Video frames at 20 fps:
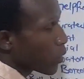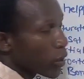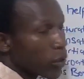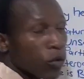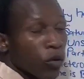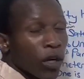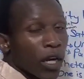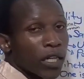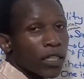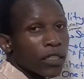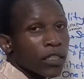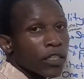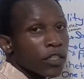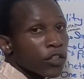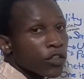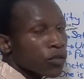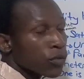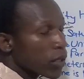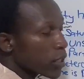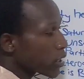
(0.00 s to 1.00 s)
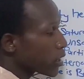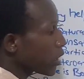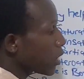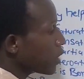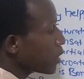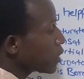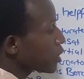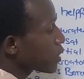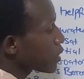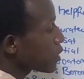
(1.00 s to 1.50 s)
When you look at its
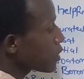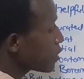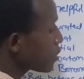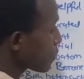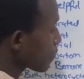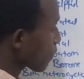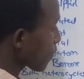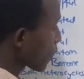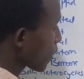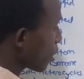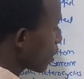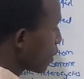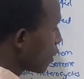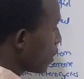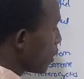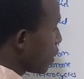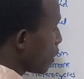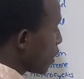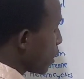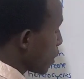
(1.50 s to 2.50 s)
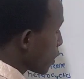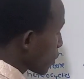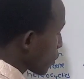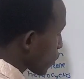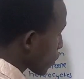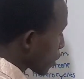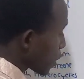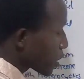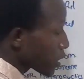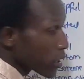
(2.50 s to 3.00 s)
structure, it is
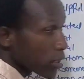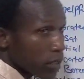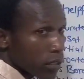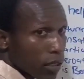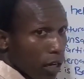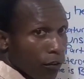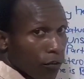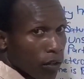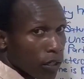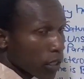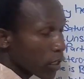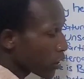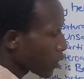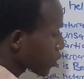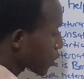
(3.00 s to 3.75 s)
having